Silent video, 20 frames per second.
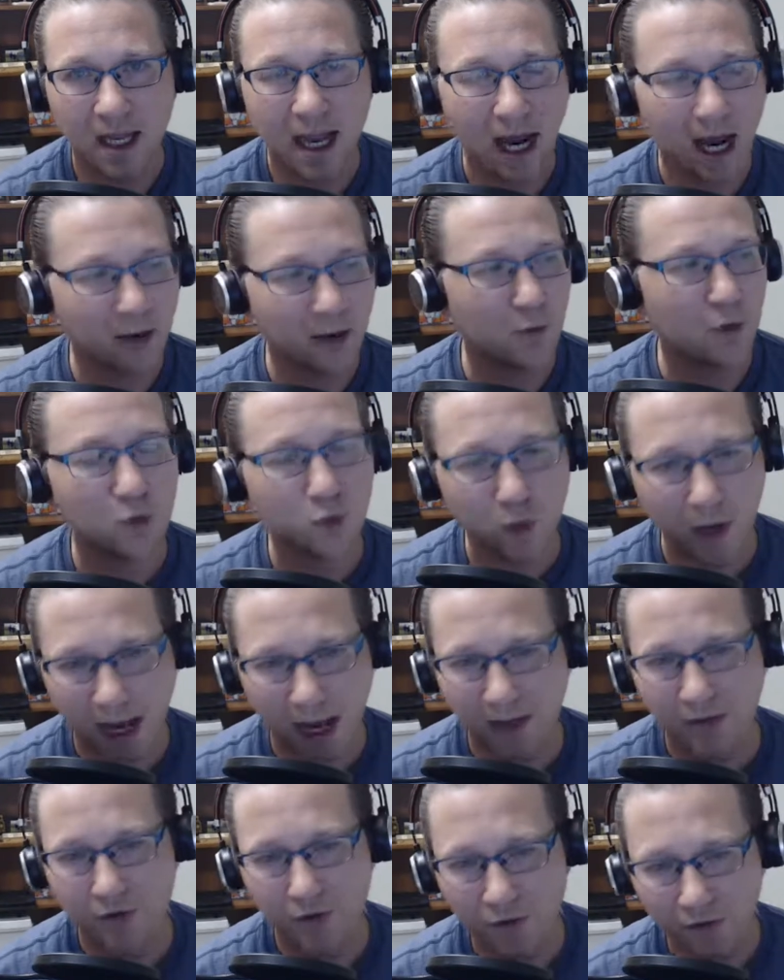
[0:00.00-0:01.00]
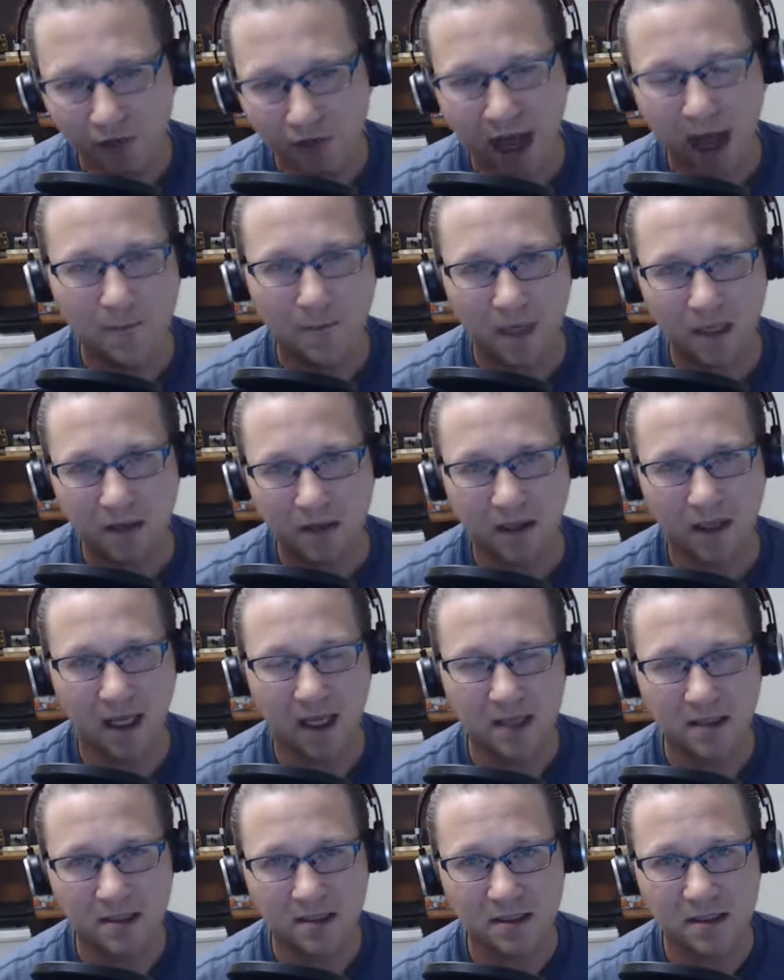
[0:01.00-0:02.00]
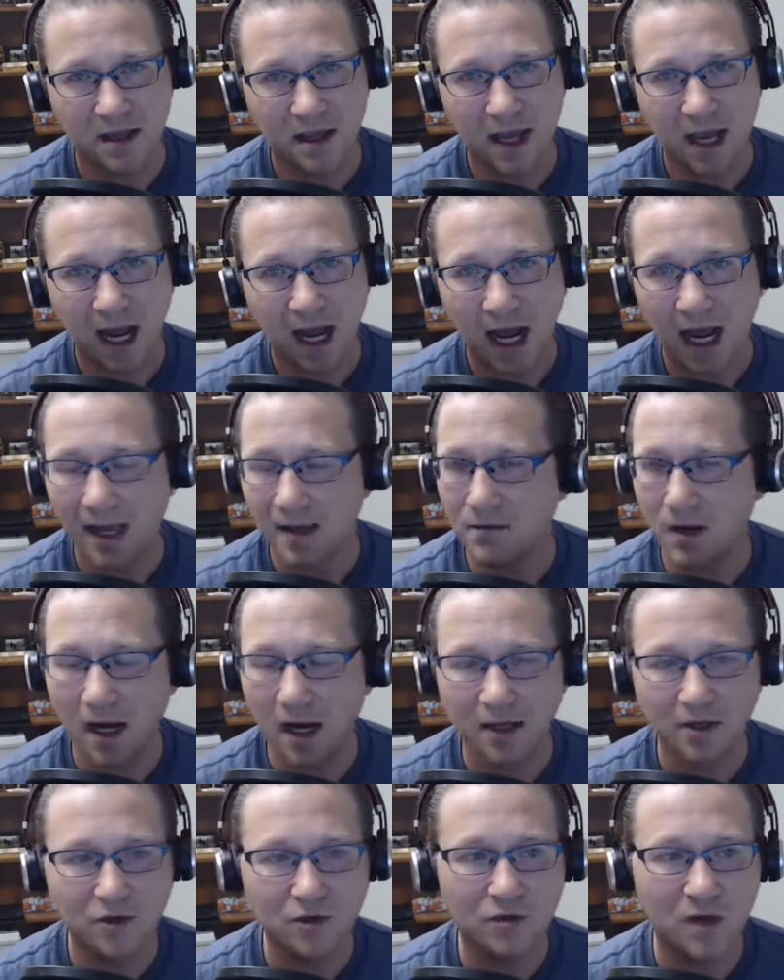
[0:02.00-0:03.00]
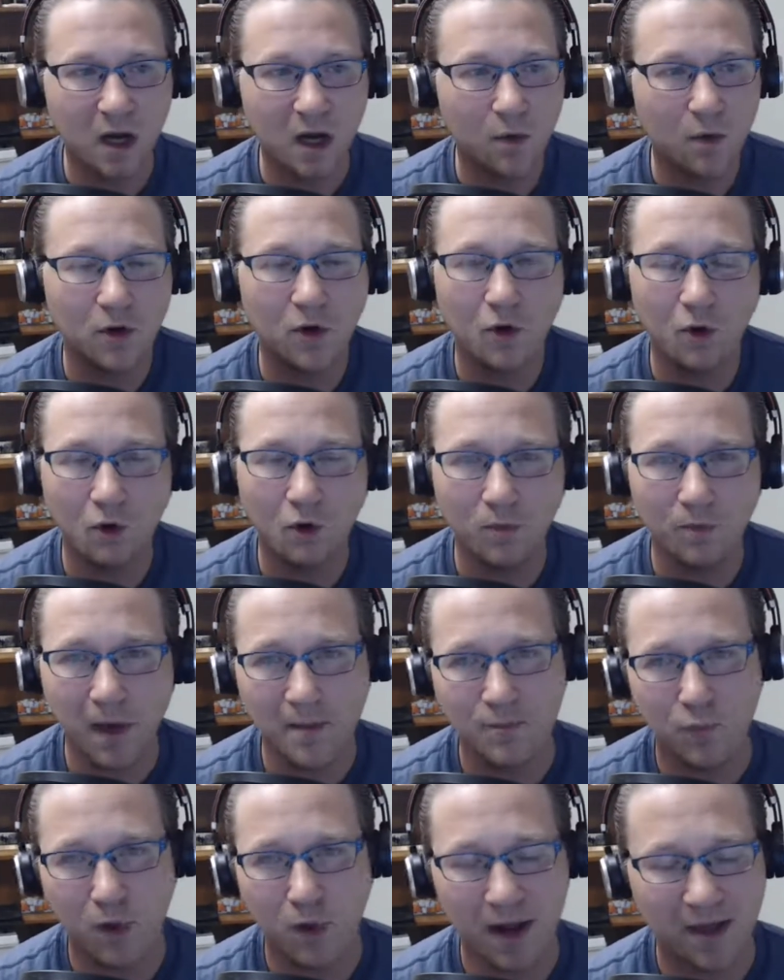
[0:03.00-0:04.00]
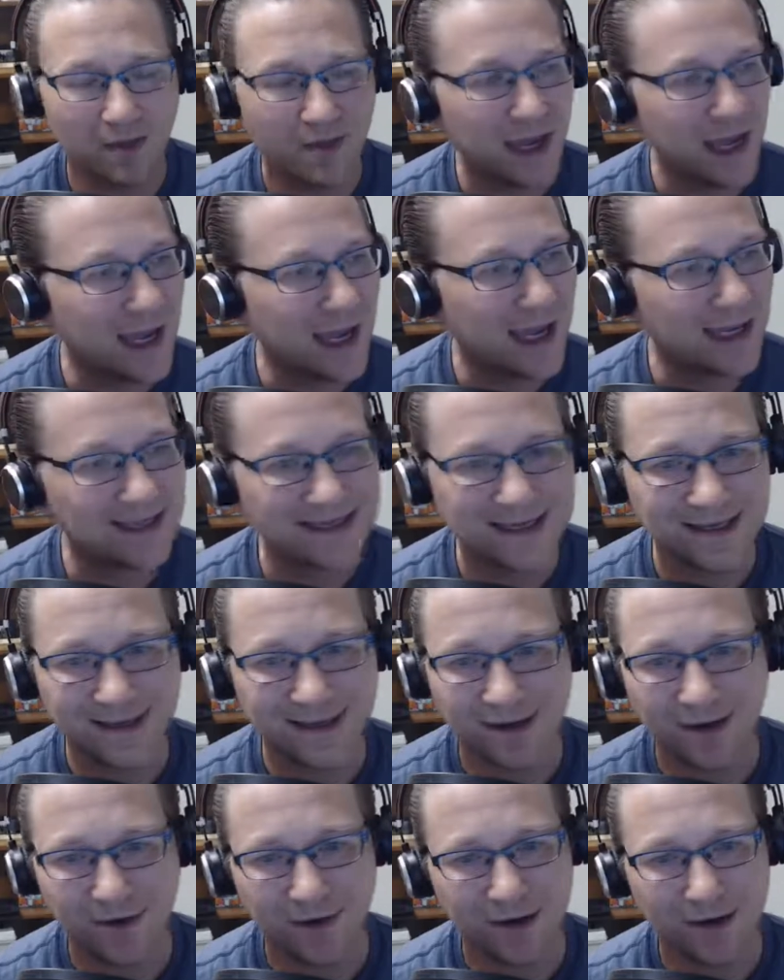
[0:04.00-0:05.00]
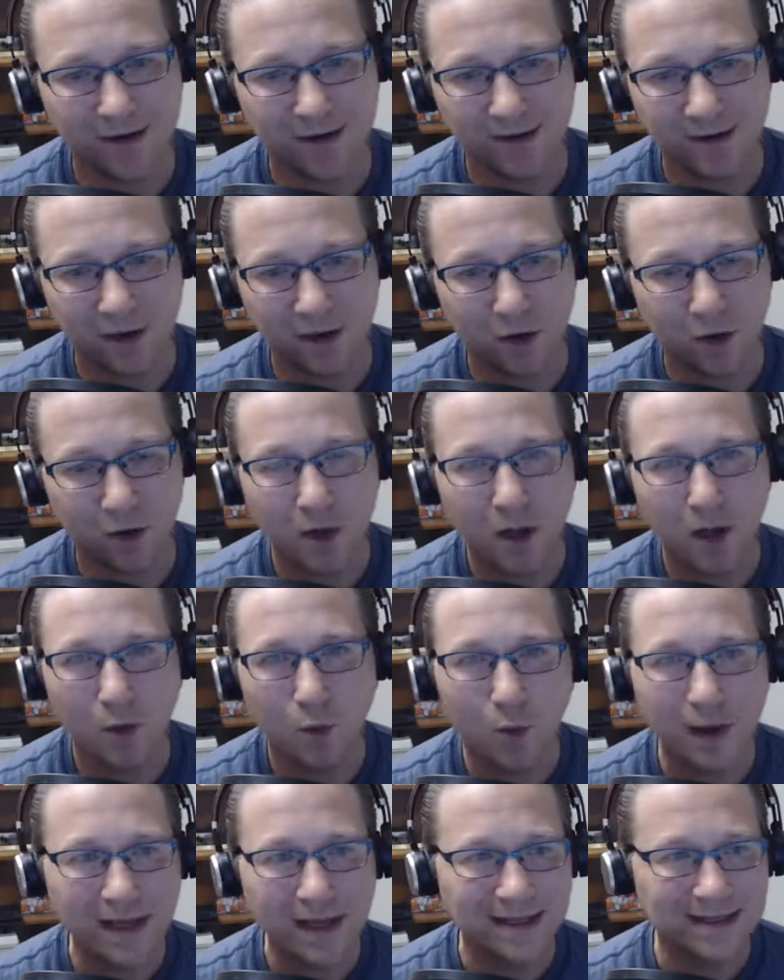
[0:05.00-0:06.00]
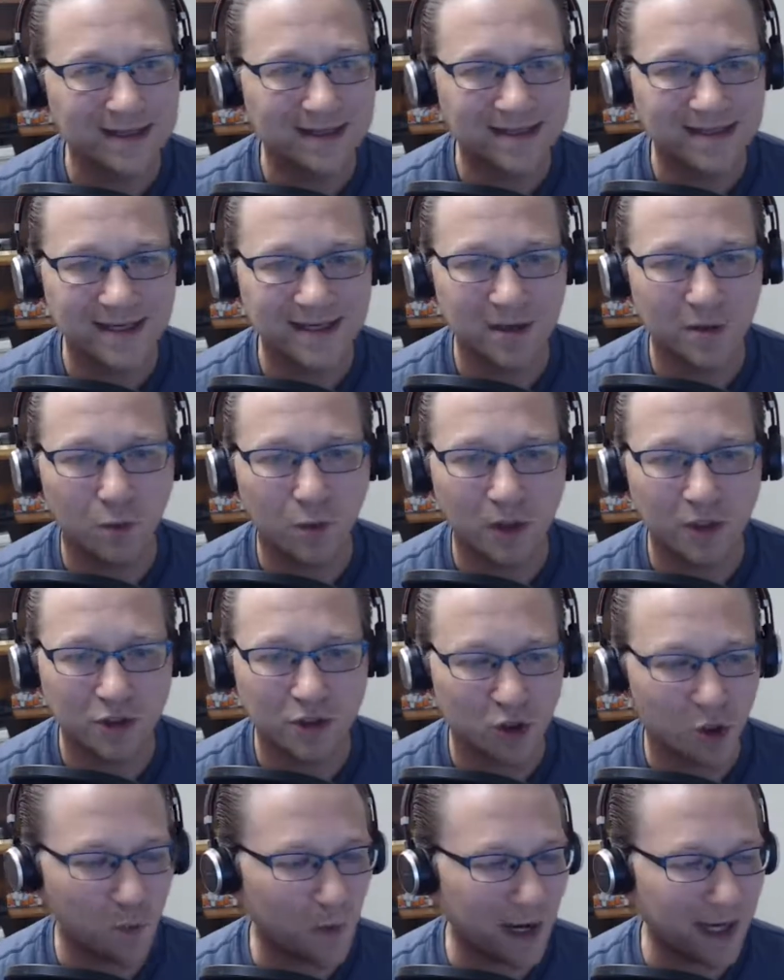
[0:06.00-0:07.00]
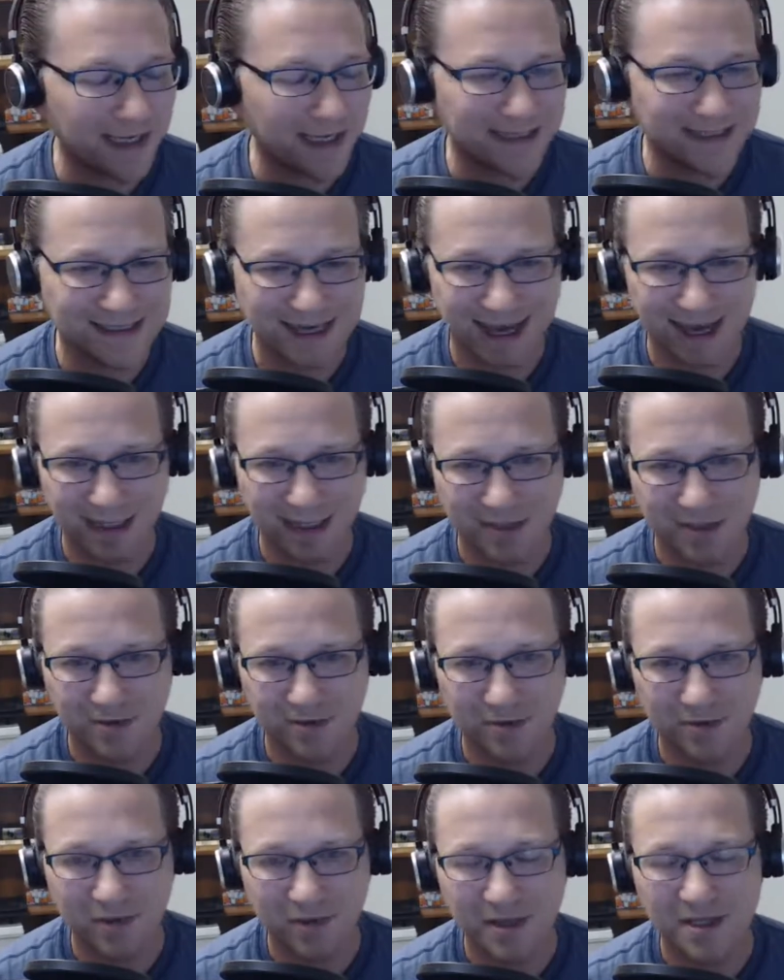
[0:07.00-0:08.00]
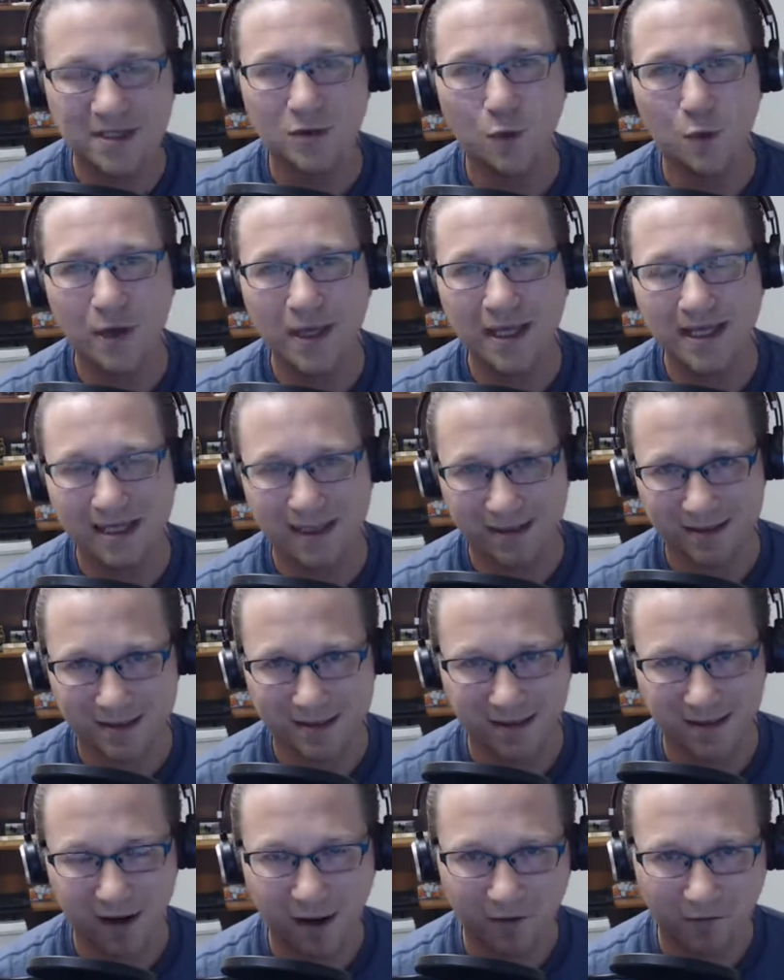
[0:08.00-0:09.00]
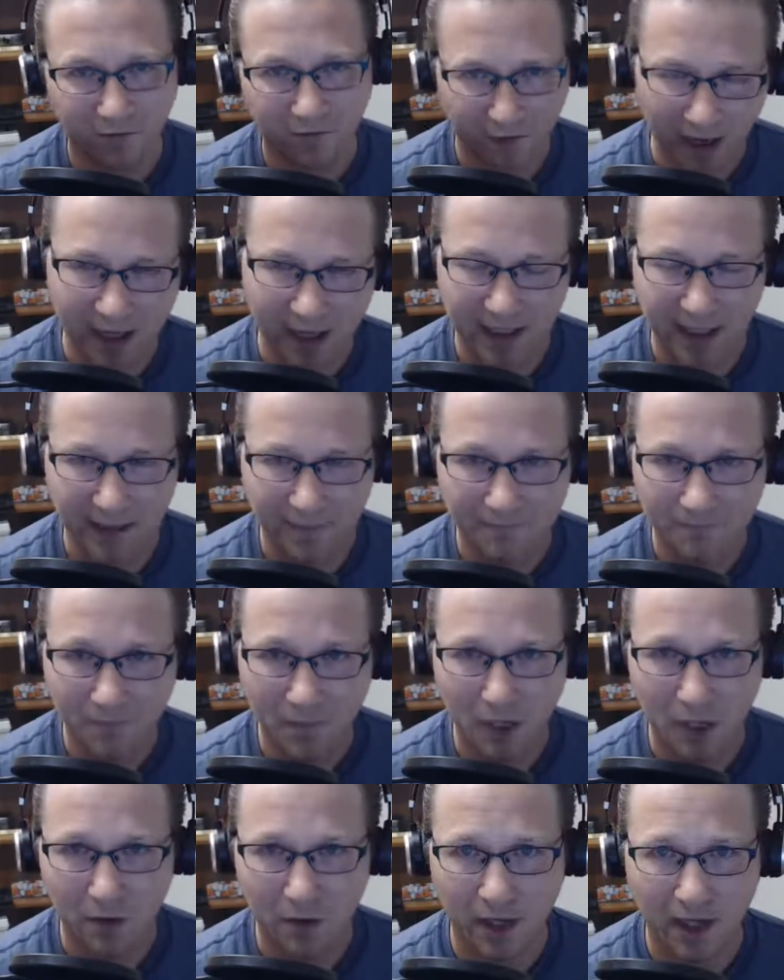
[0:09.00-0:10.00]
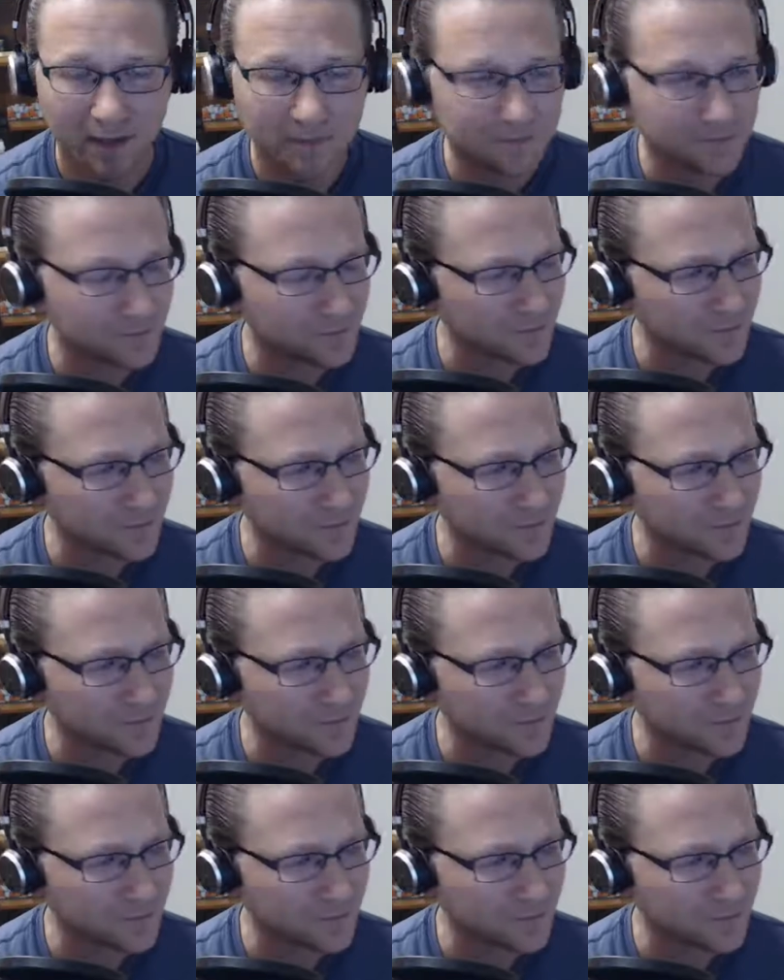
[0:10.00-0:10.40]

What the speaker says: I would rather that be the case. I do not want to hold my breath and sit there and, wait to see what Joe Biden's answer this week is on fracking, okay?